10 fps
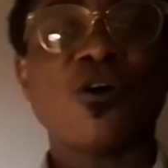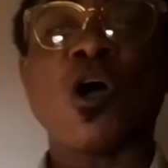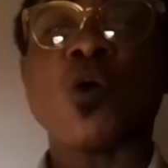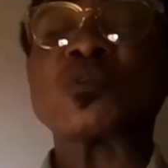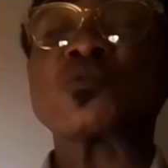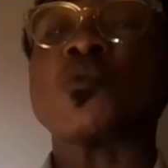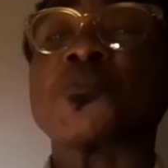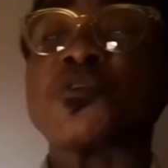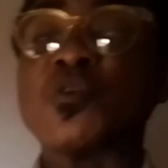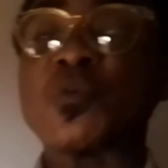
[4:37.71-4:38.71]
or with
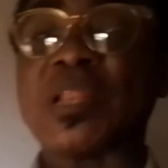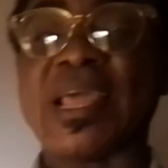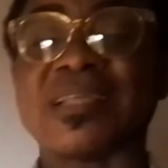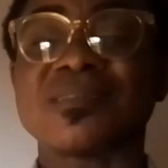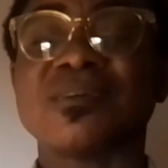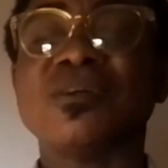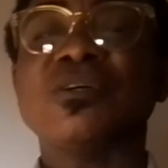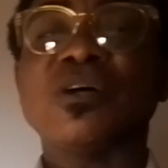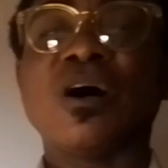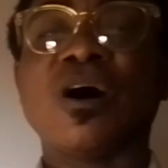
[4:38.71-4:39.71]
whom you relate
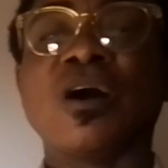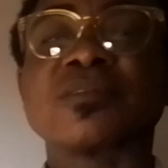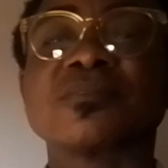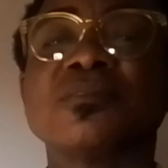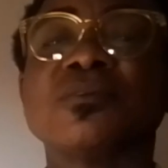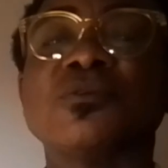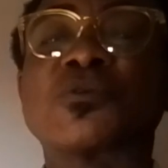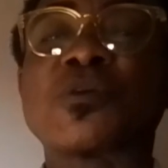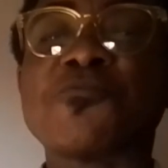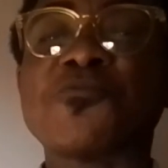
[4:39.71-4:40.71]
on
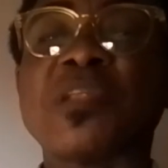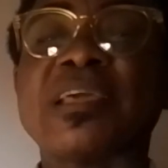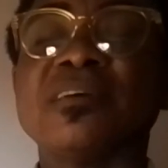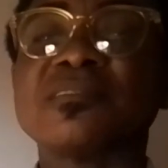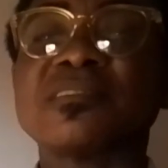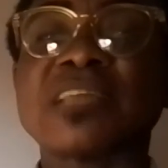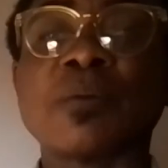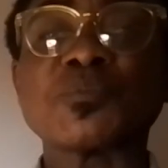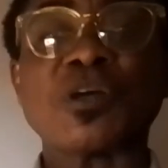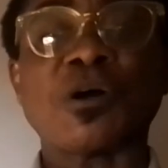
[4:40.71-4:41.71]
roughly
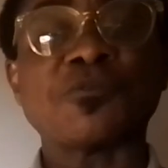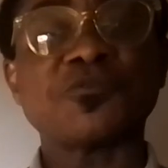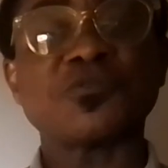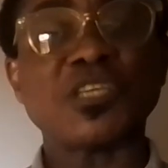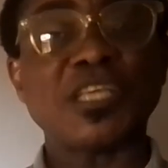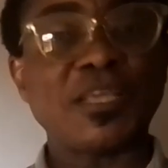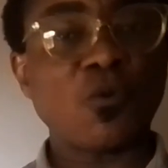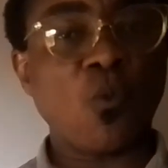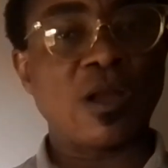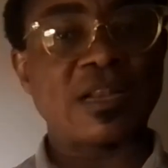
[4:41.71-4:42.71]
terms of
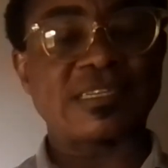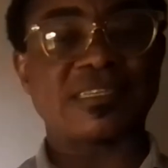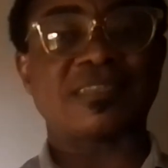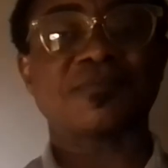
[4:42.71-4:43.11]
equality.